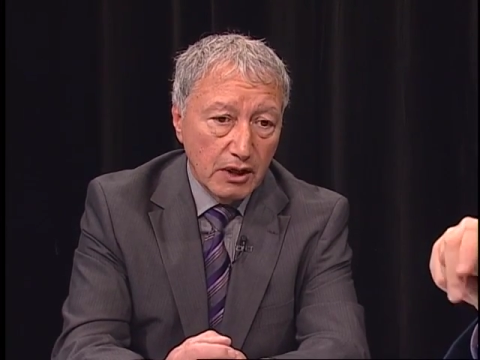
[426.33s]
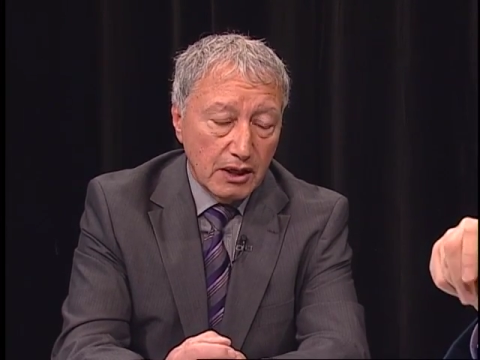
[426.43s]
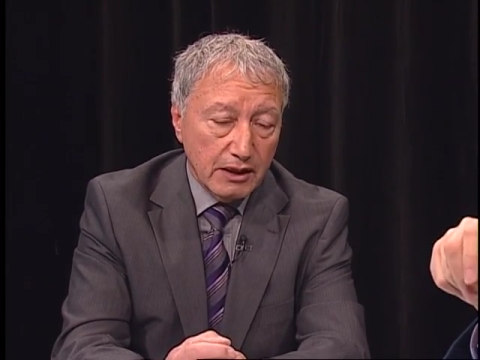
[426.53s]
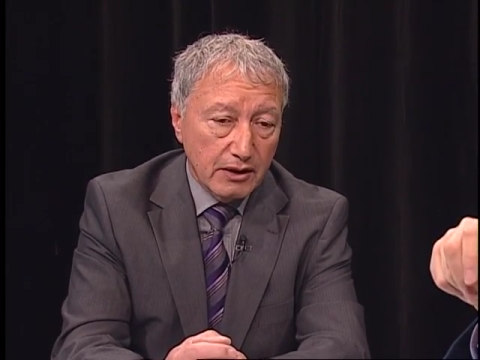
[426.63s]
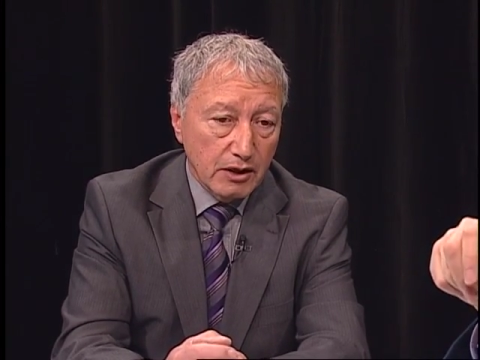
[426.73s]

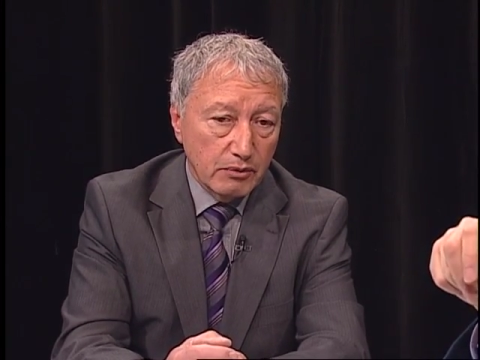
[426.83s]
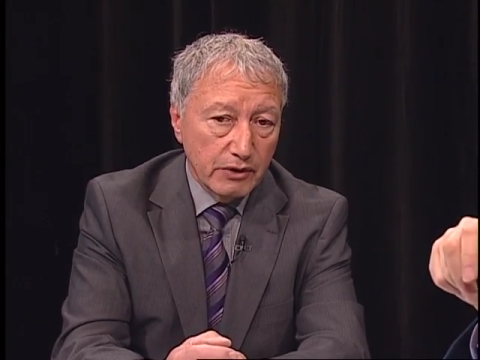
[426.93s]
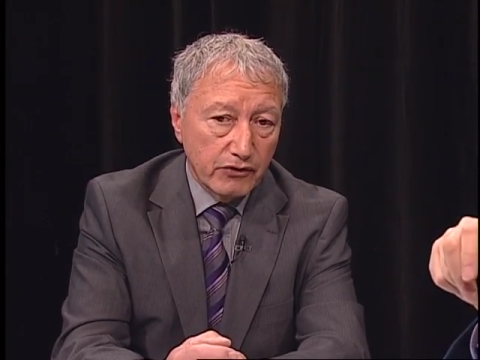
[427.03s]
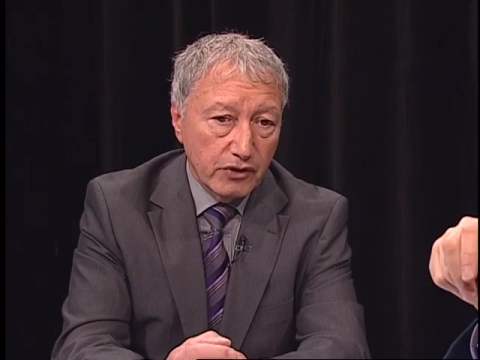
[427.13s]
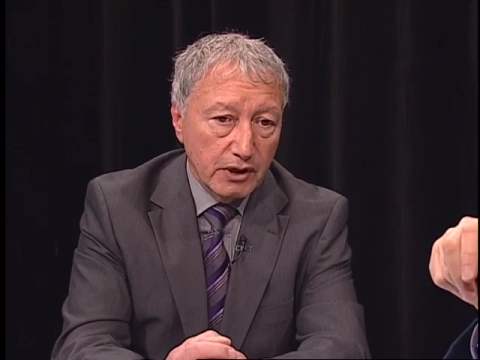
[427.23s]
I think we've
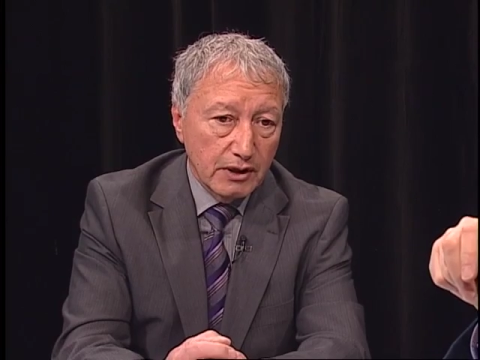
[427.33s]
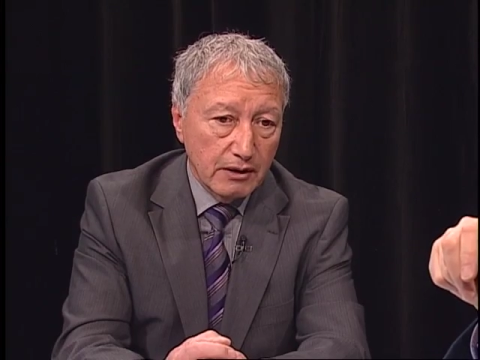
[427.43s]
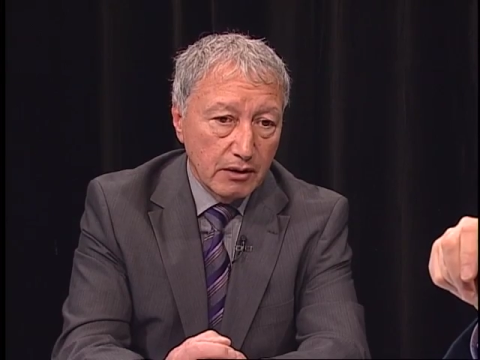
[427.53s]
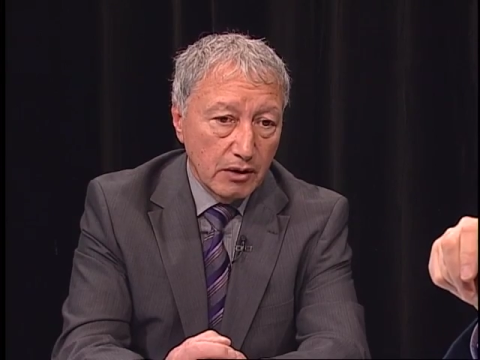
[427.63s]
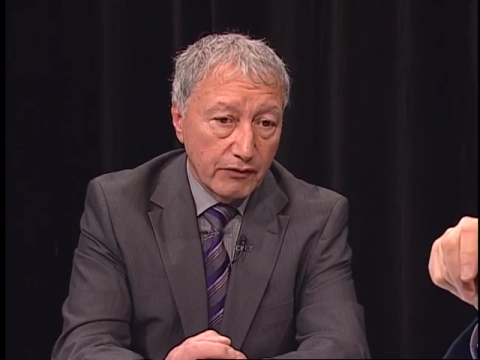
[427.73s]
seen,
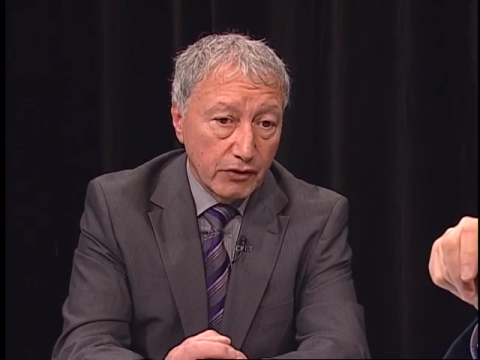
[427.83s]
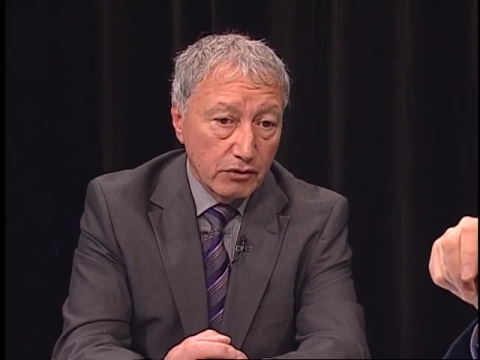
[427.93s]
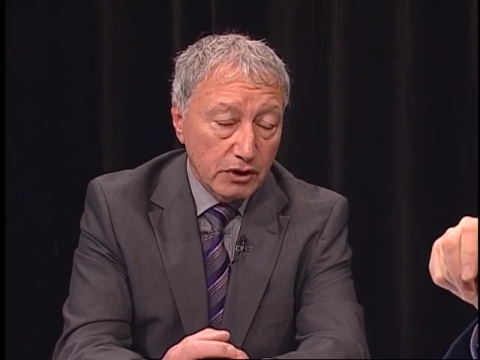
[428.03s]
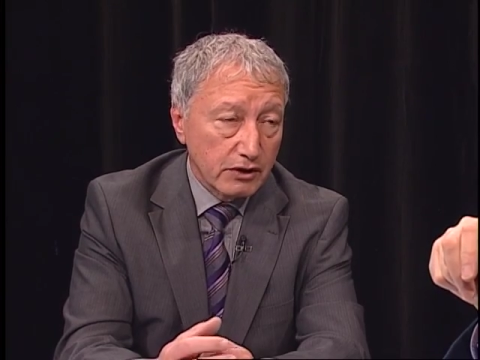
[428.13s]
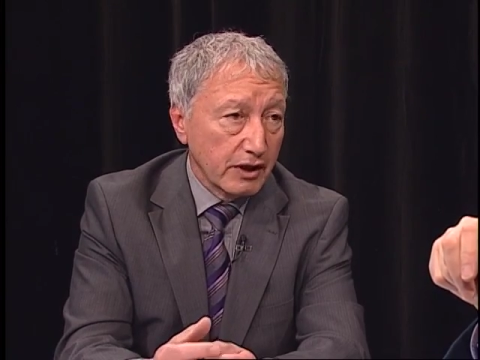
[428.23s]
if you
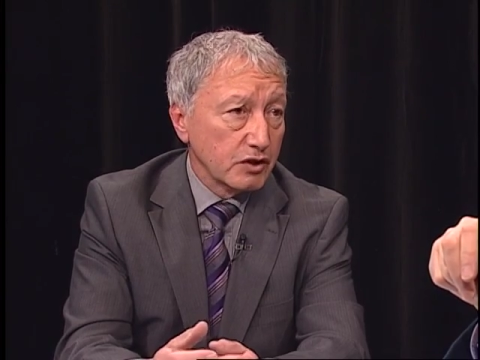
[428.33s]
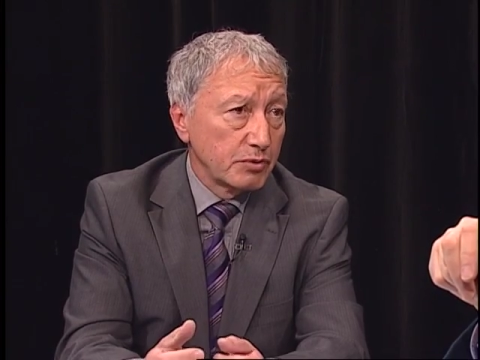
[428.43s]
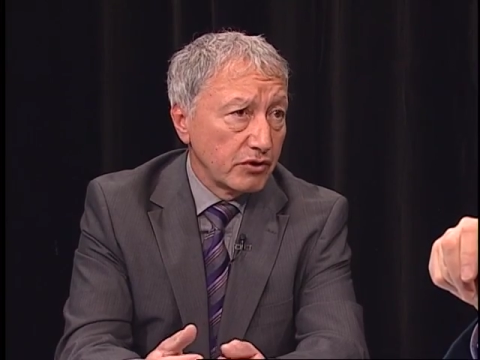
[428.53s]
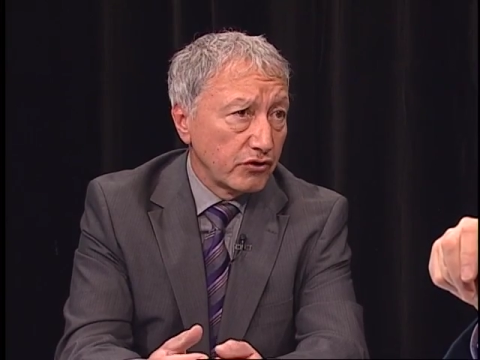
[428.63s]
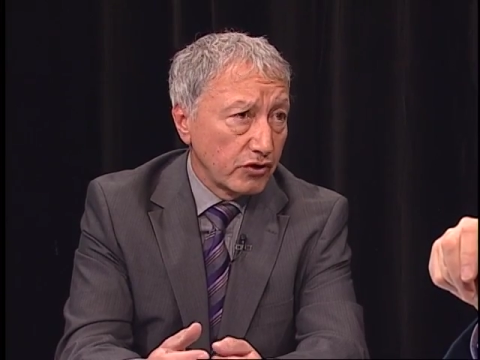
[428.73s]
look at the
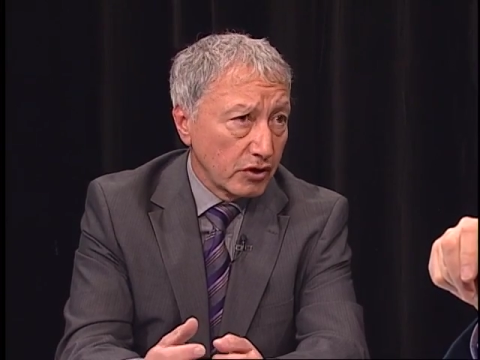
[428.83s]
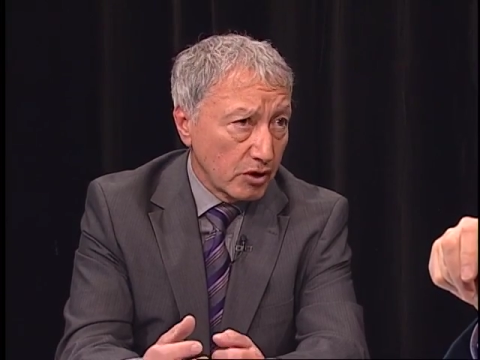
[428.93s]
experience in